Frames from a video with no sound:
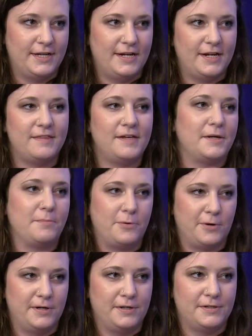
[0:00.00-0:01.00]
and I think
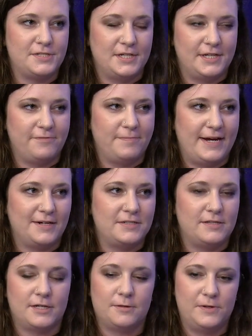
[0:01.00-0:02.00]
important to give back to
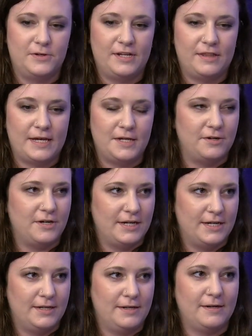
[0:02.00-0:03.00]
the community that mm -hmm. you're
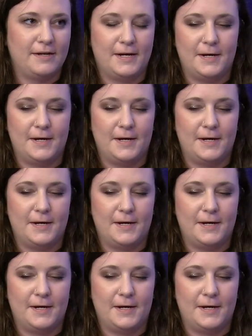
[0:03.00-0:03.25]
mm-hmm. in.